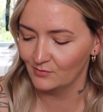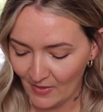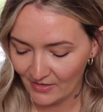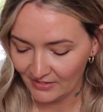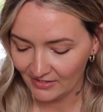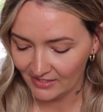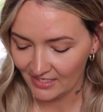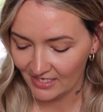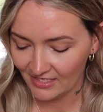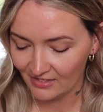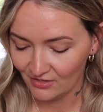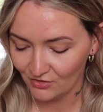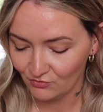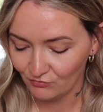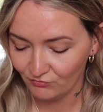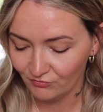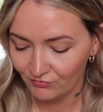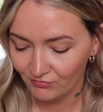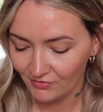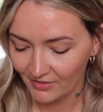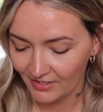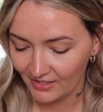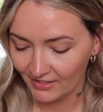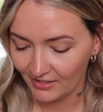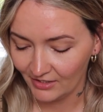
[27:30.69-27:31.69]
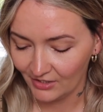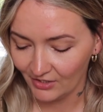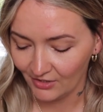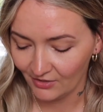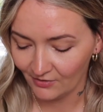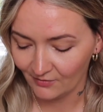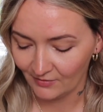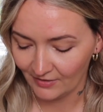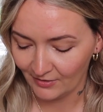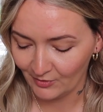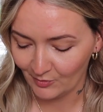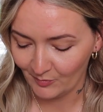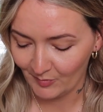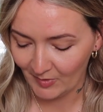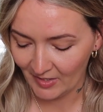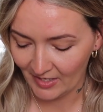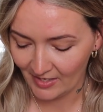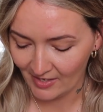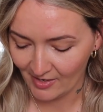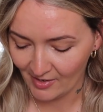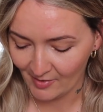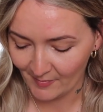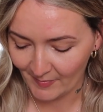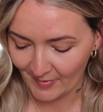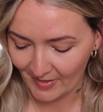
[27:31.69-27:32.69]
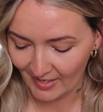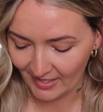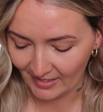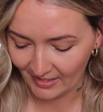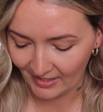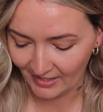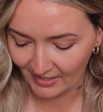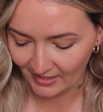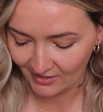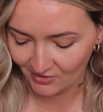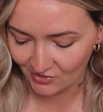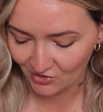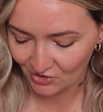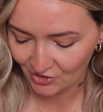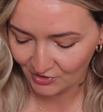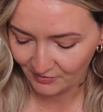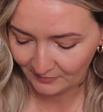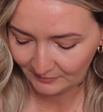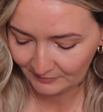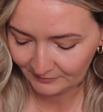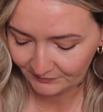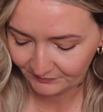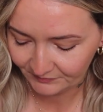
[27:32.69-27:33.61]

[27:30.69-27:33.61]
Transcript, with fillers: And they sent this really cute little PR package.